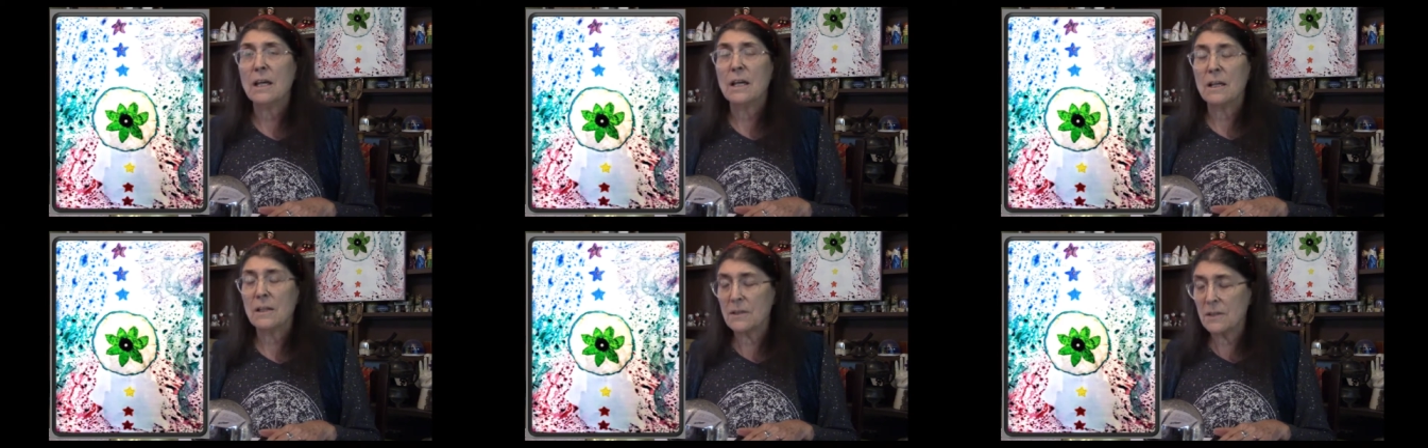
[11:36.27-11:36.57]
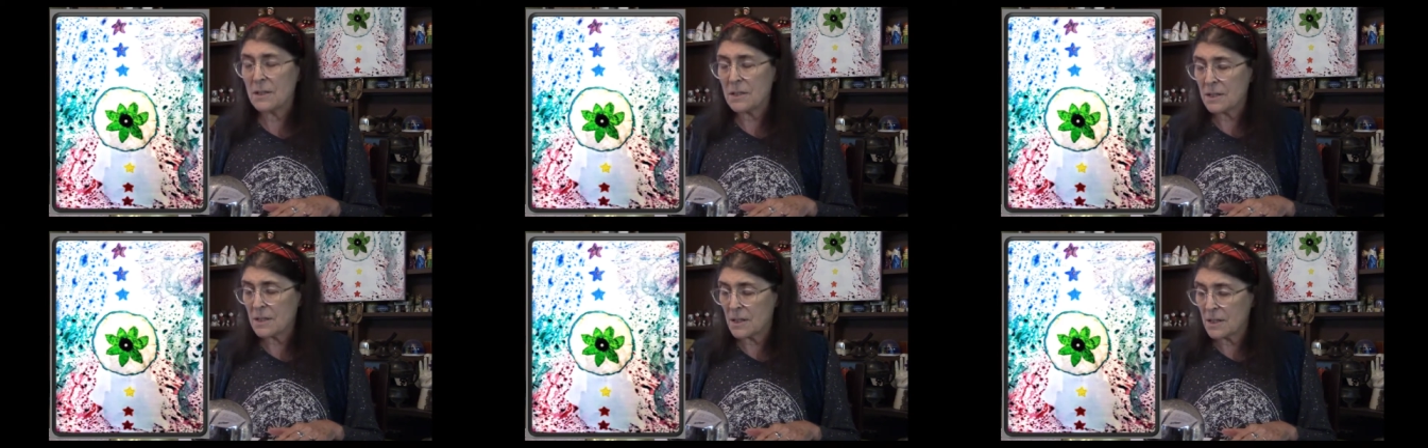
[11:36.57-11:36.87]
and
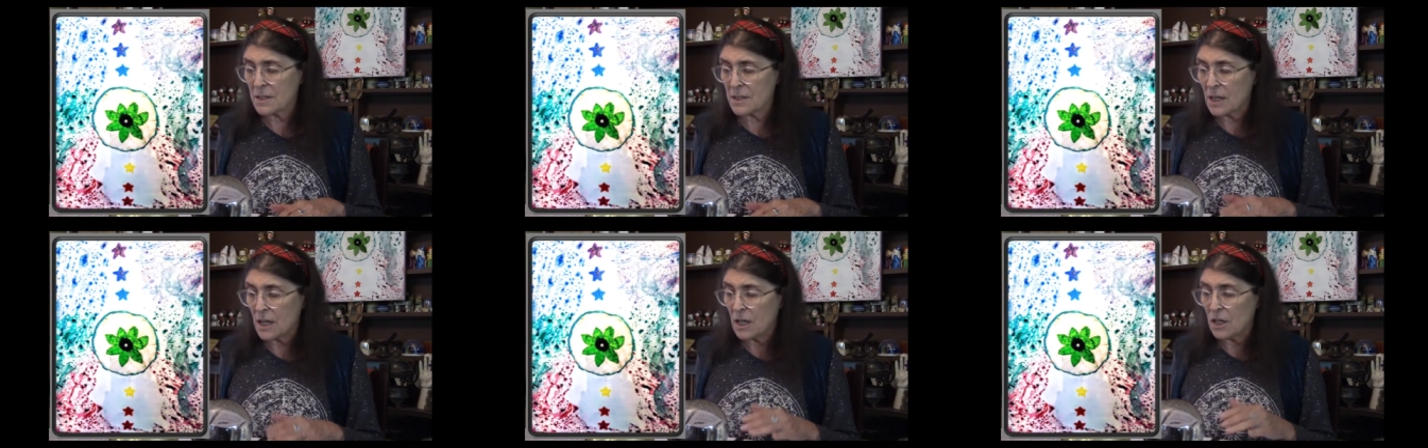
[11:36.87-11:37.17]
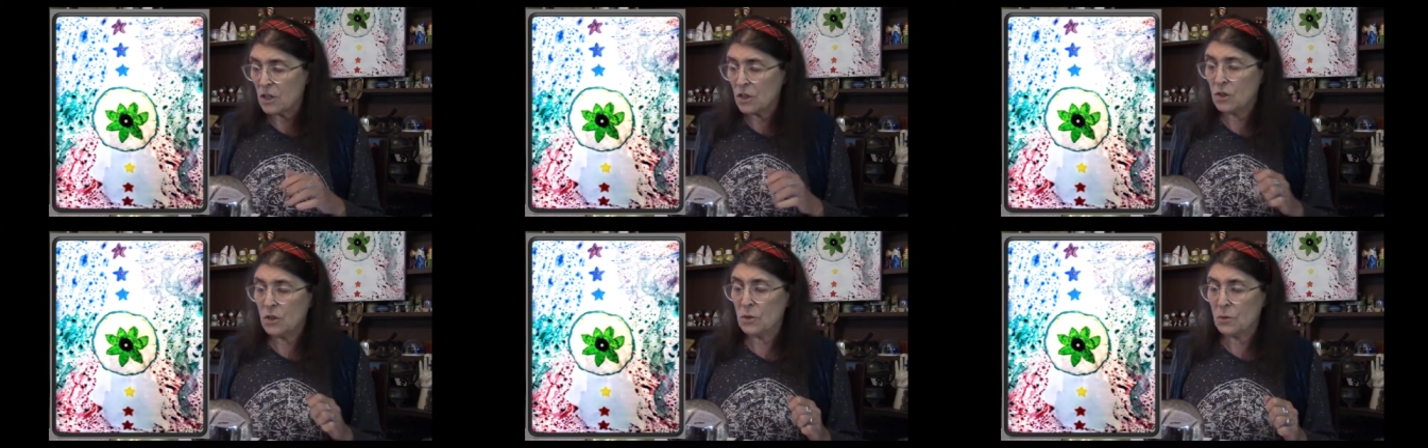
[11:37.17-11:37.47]
this is
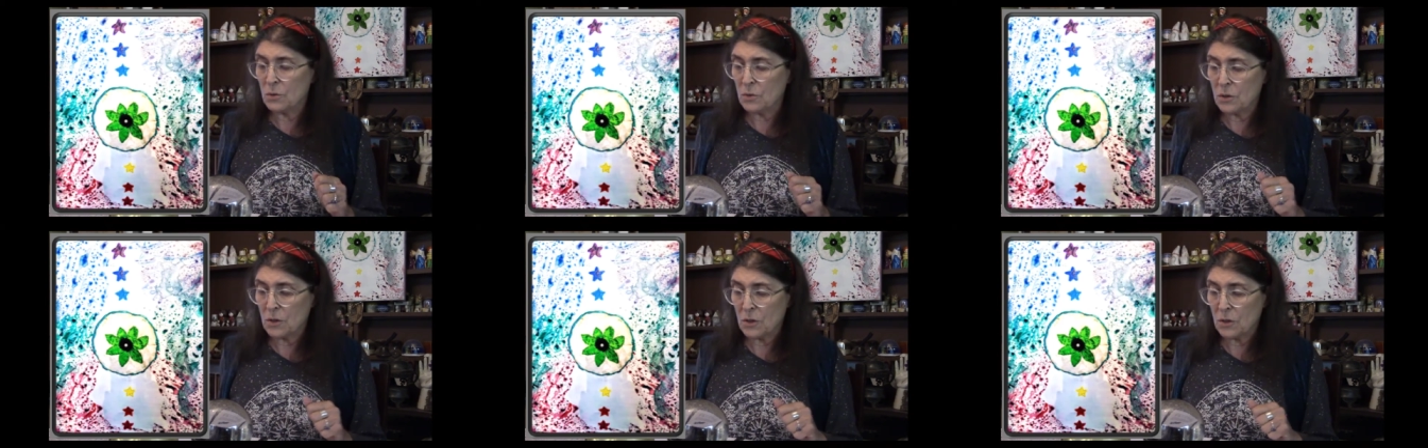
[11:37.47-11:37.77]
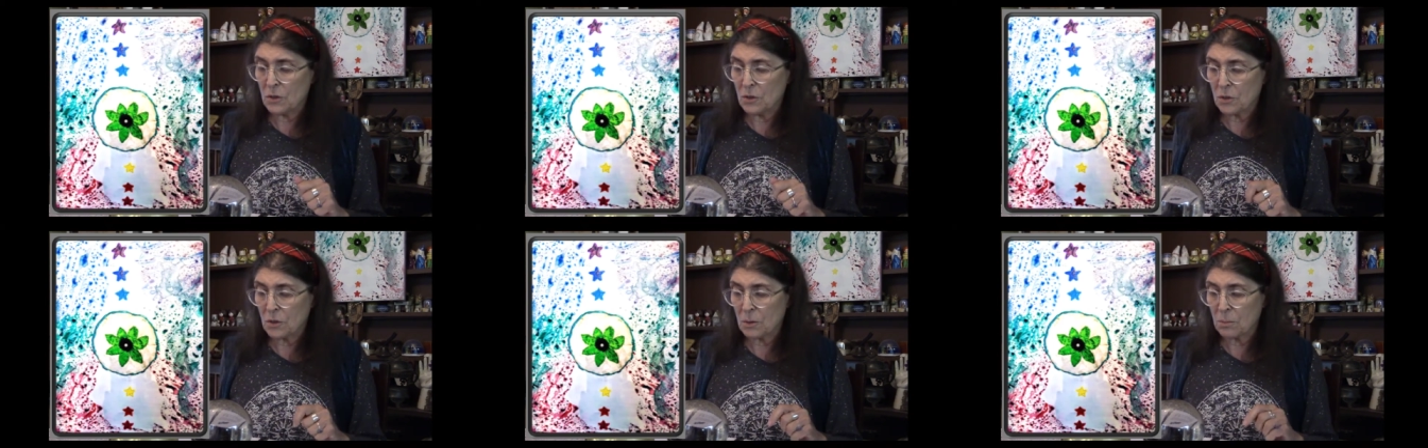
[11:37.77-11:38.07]

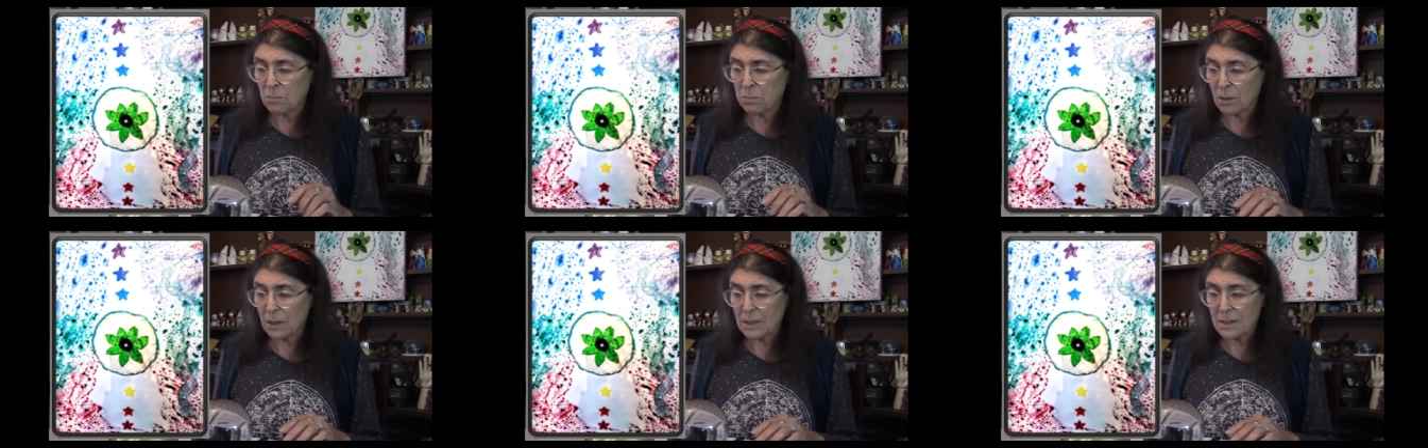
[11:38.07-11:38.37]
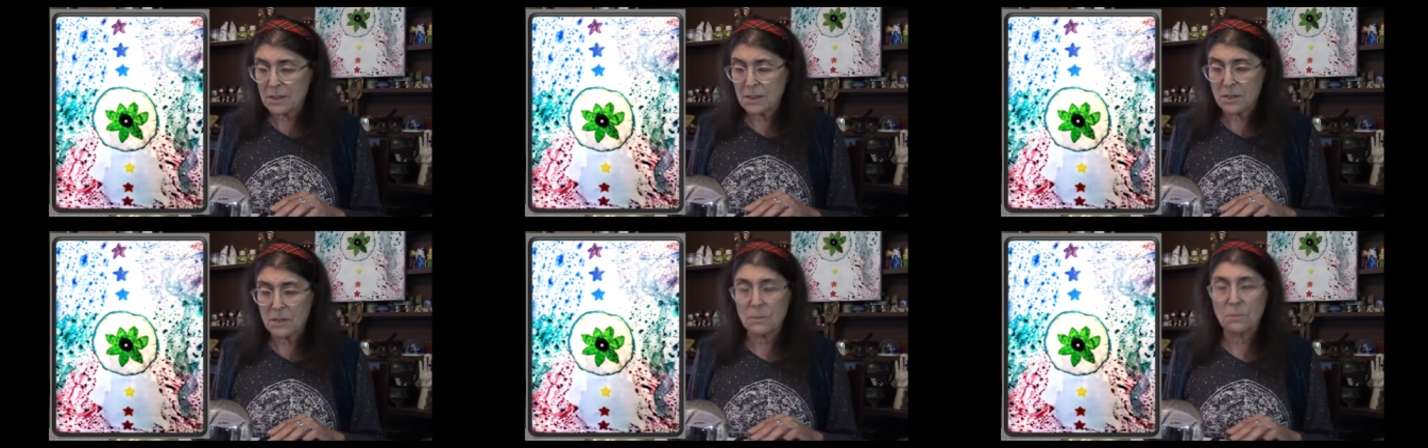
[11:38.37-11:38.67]
union or
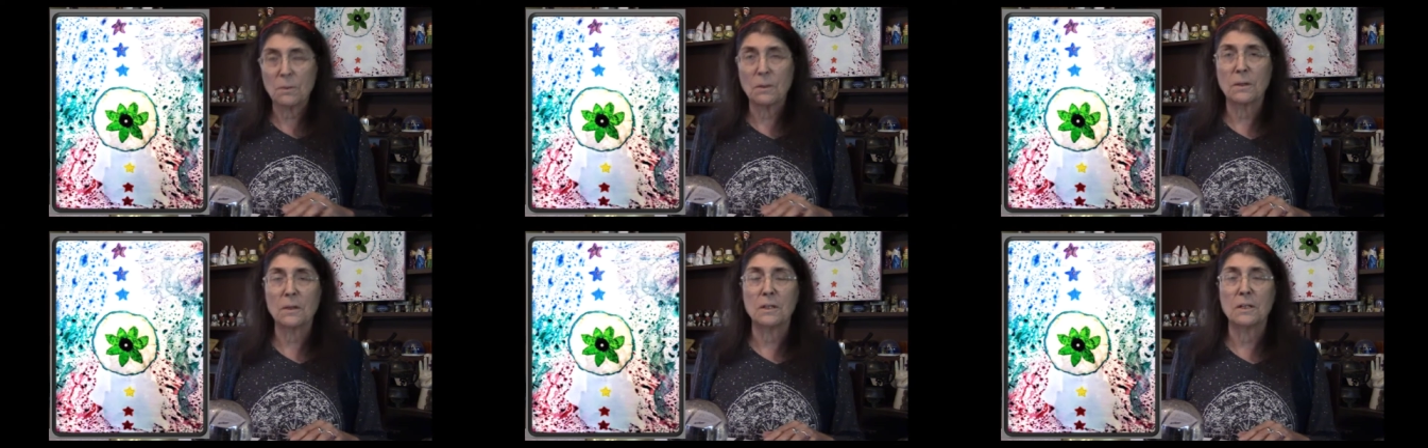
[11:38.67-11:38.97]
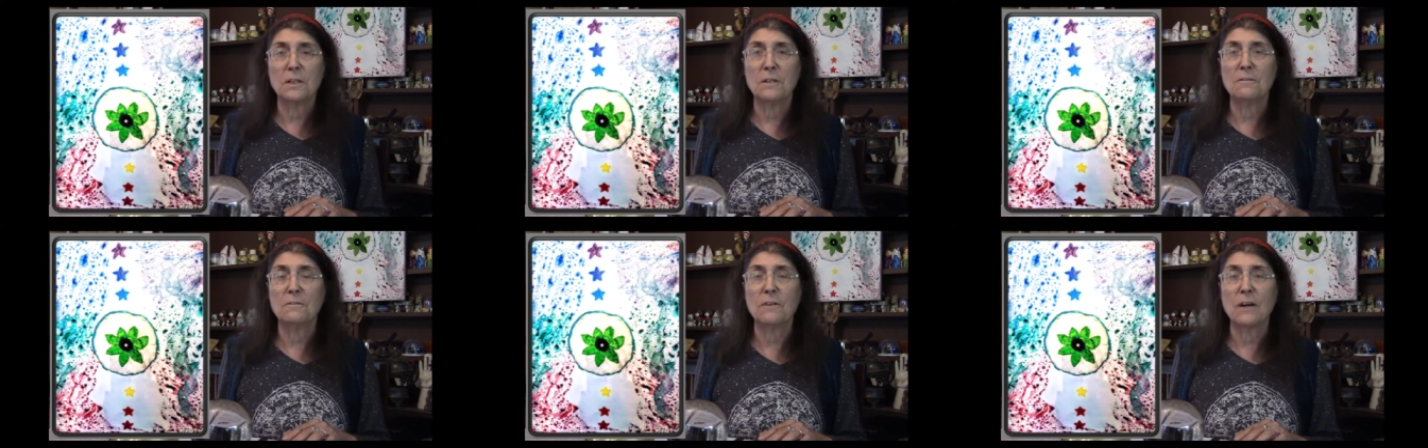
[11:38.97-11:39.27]
bliss with the
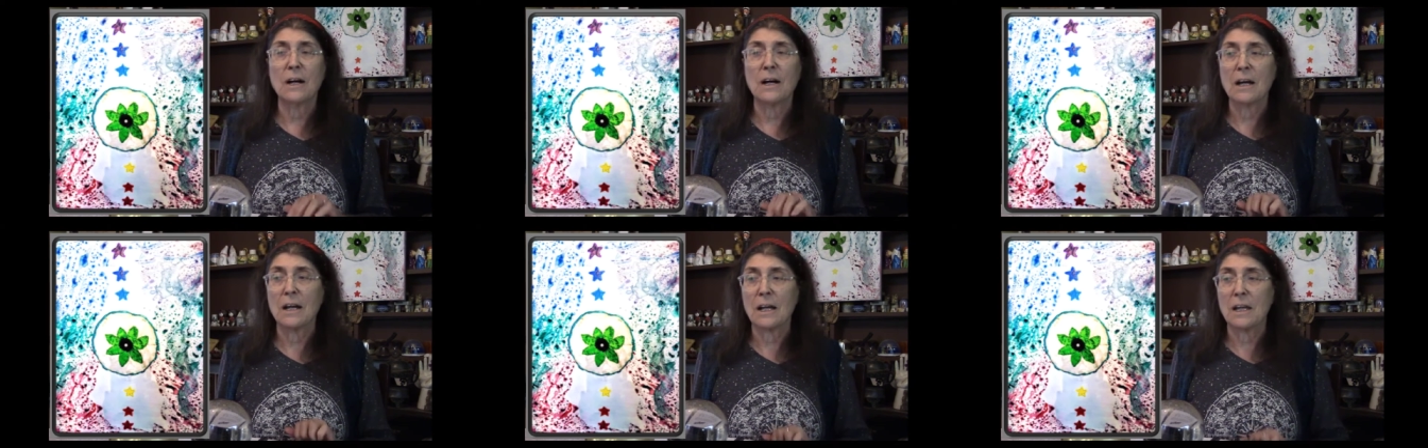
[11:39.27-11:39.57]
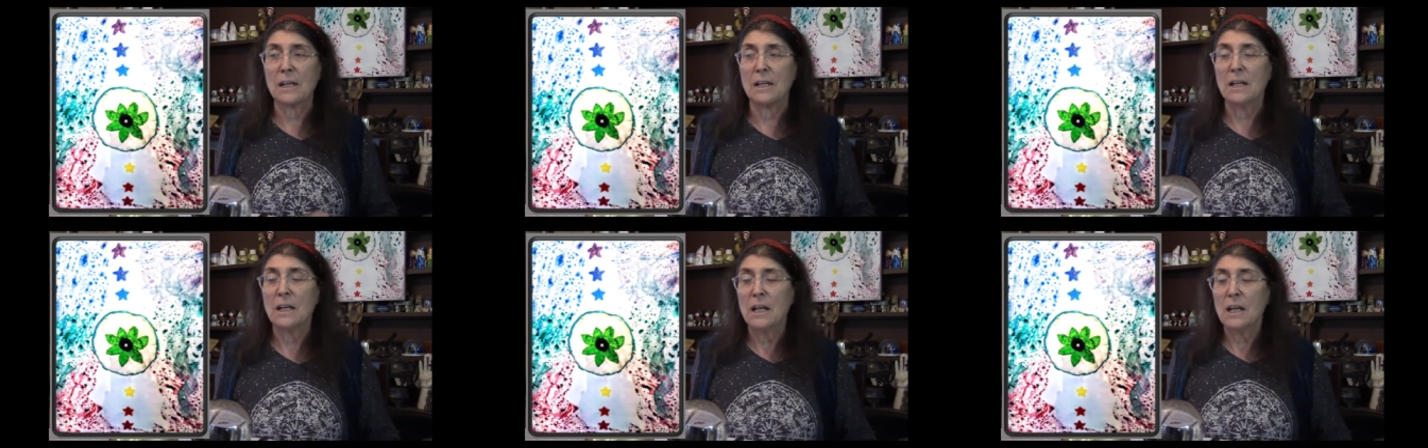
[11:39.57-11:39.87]

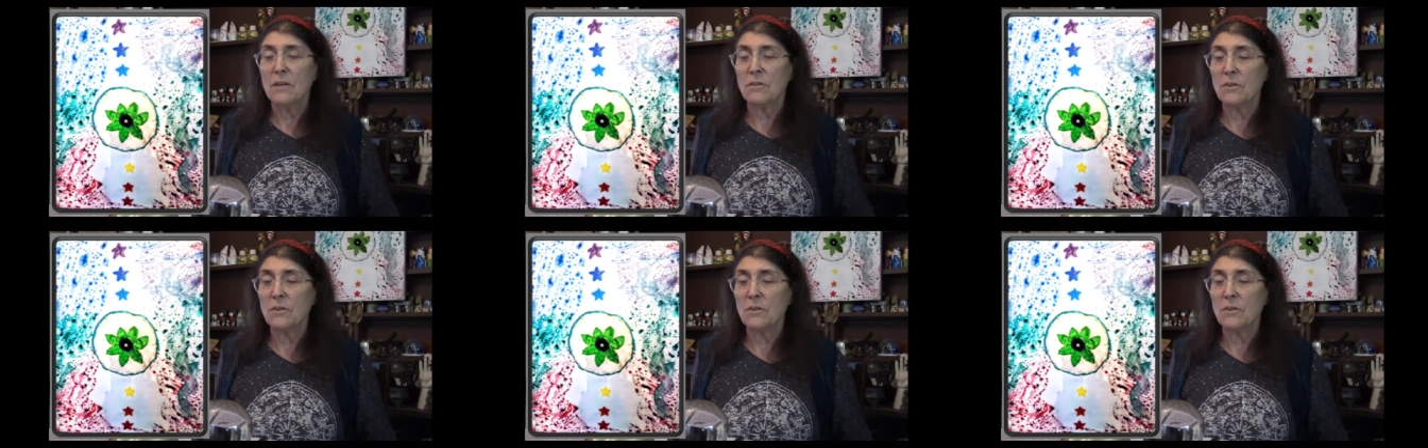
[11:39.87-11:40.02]
divine.